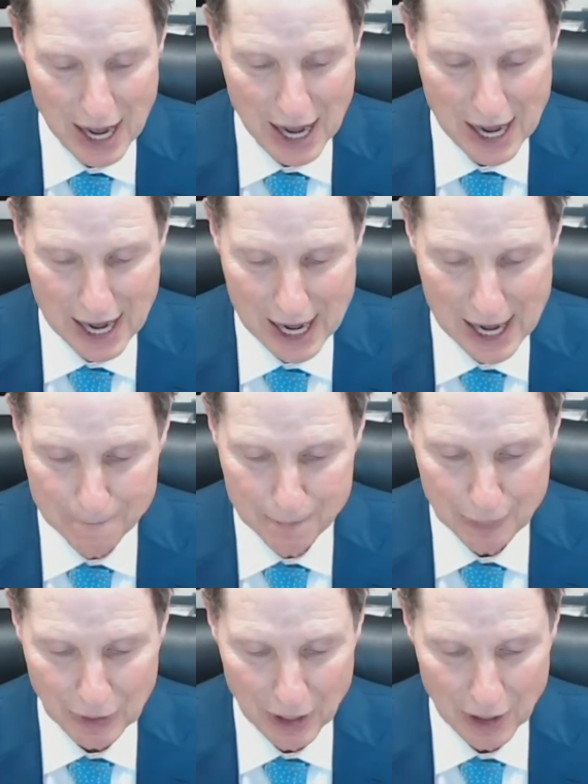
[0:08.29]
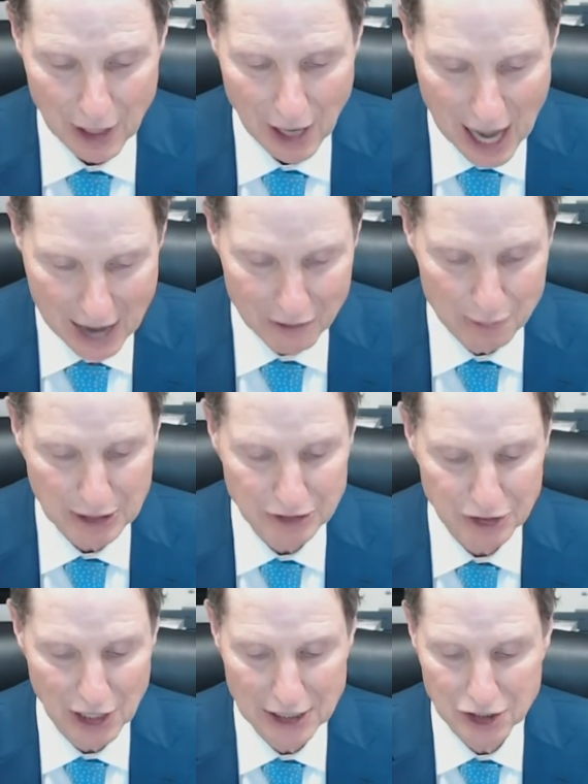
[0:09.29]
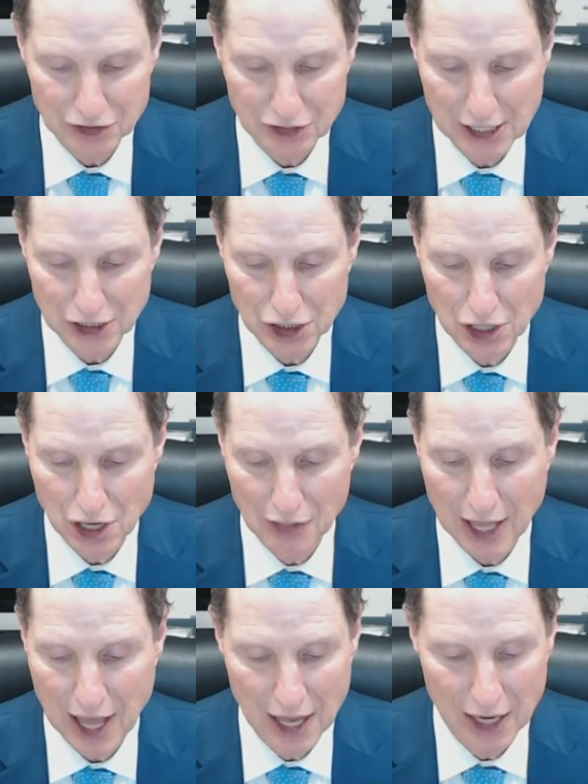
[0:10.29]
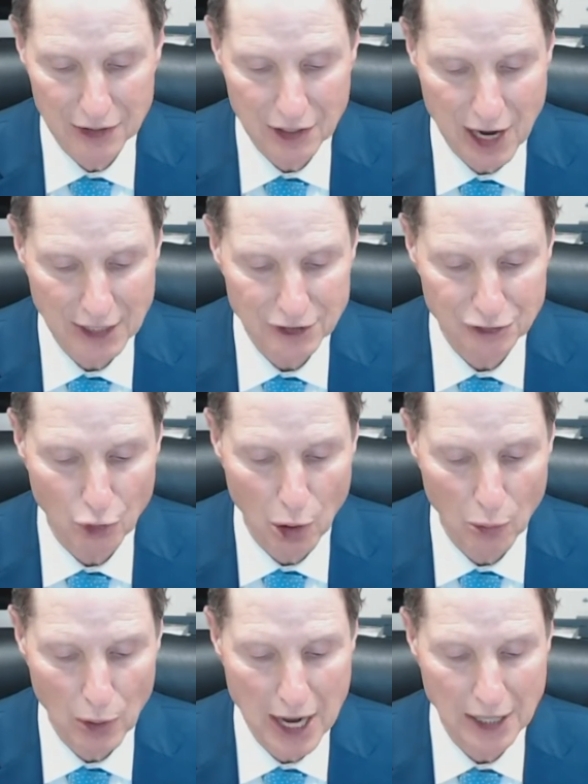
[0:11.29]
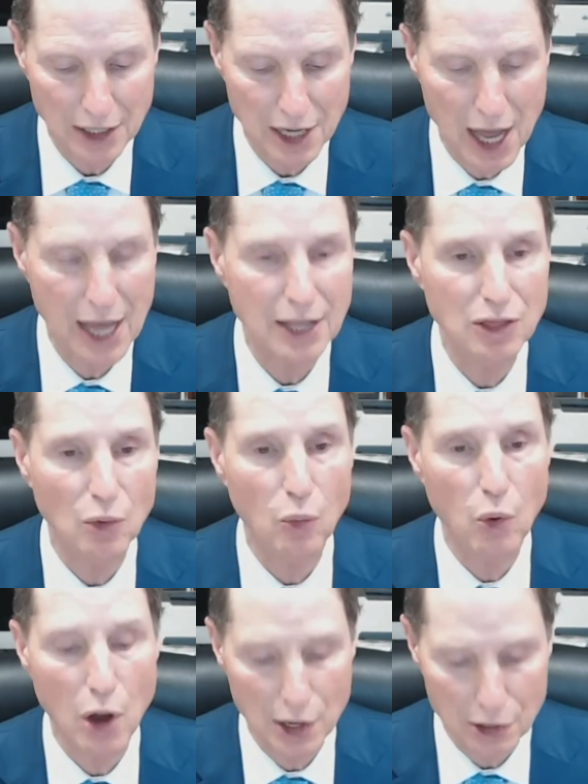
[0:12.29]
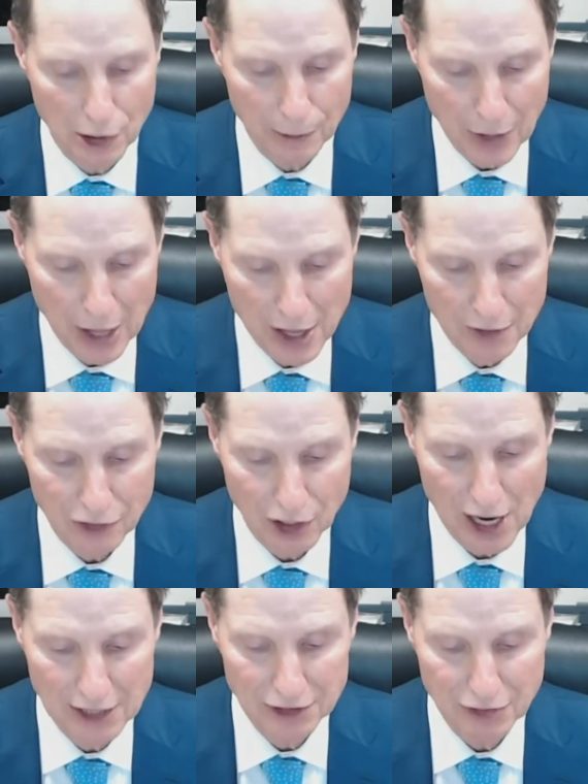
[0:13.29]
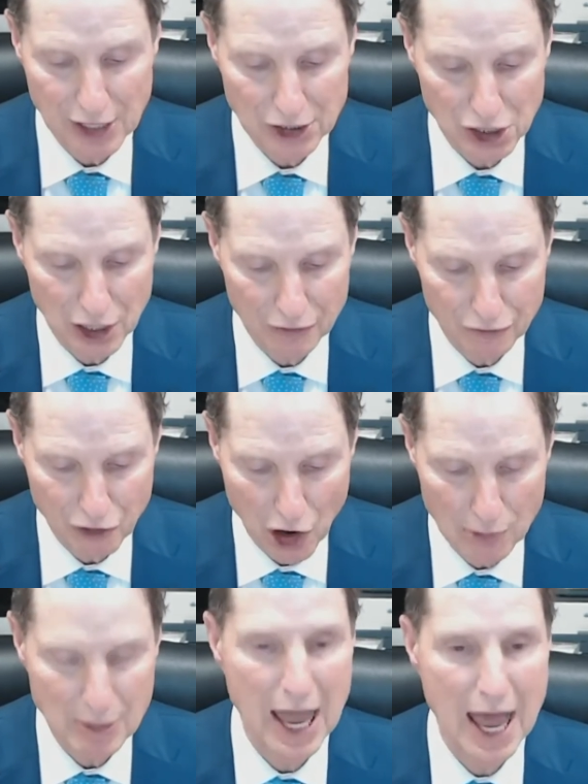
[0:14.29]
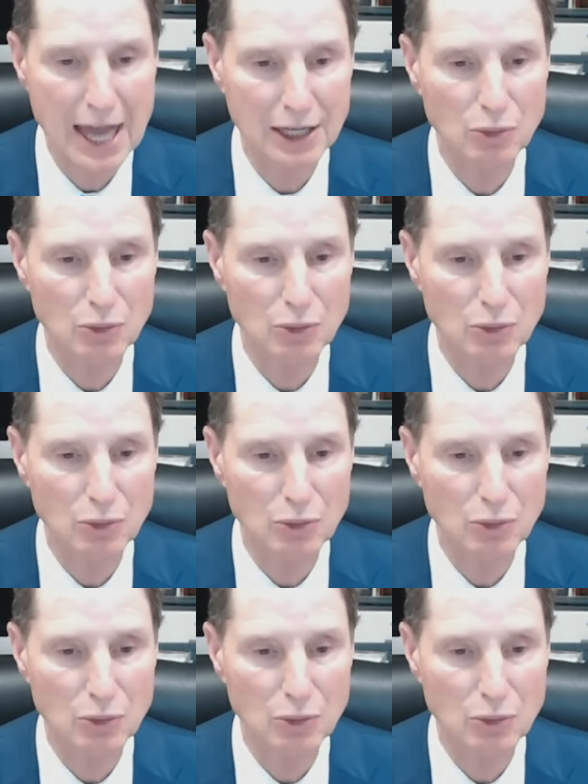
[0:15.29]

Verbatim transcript: Um, I have a piece of legislation on the calendar, S4189, the Water for Conservation and Farming Act.